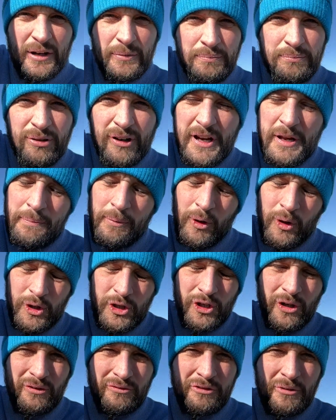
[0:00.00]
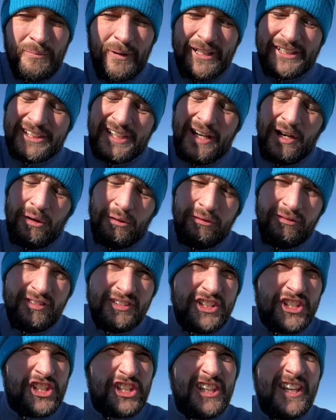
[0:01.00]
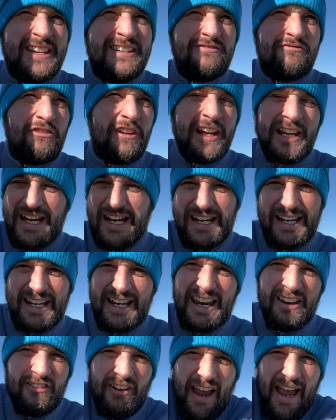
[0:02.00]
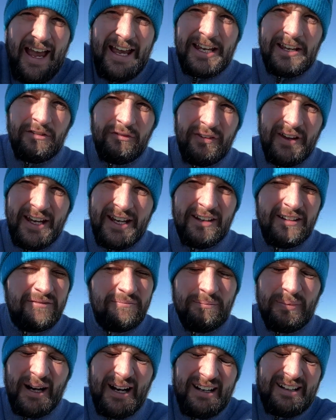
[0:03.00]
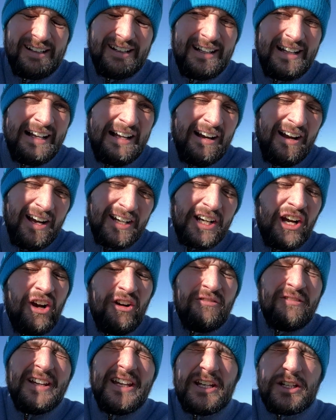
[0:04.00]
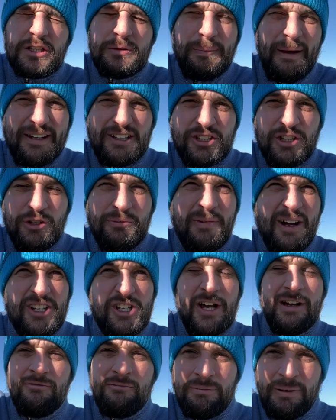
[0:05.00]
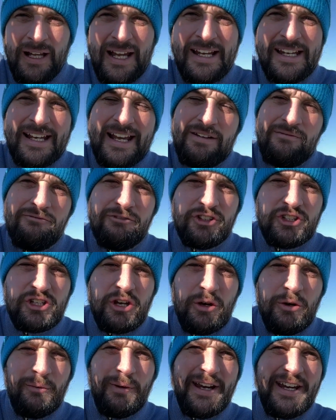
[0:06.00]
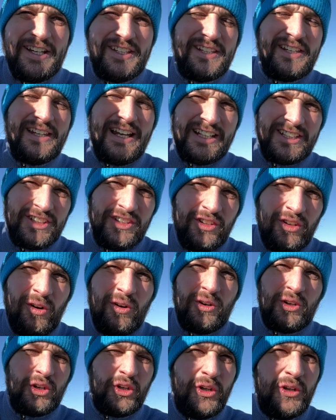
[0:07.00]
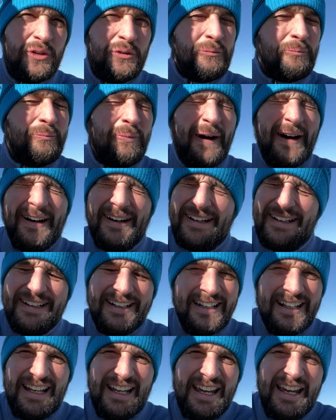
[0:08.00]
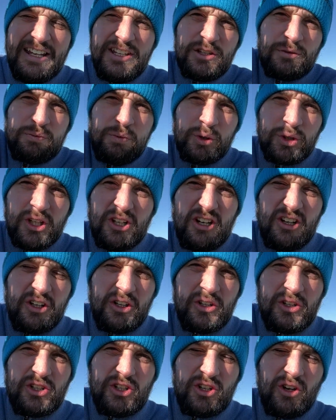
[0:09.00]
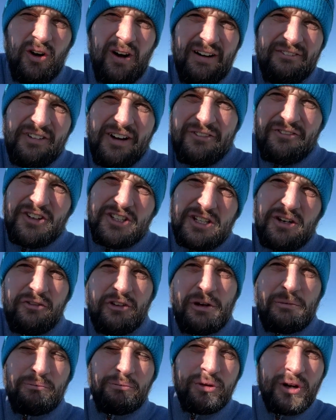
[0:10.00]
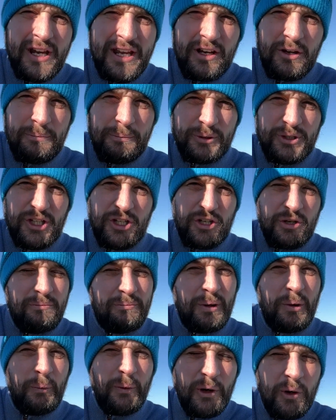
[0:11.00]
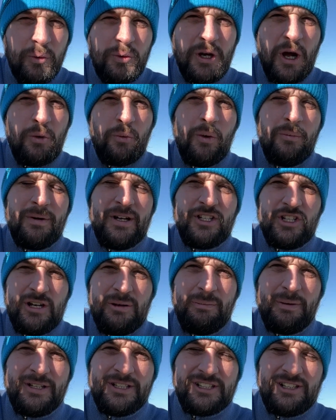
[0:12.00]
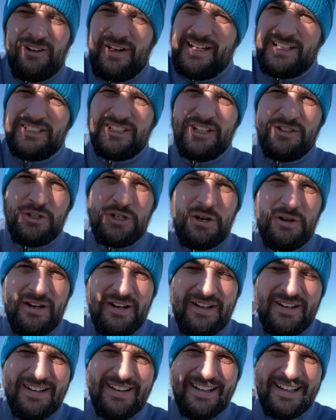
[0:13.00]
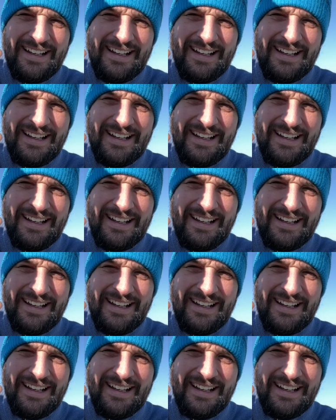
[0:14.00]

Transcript: Pretty poor shot from myself, just didn't really give it anything, but I can't really expect too much. I haven't played again for 2 weeks and that's not good, but it just wasn't a good shot. I've left myself in a pretty good position, but we all know what my chipping's like, so sure,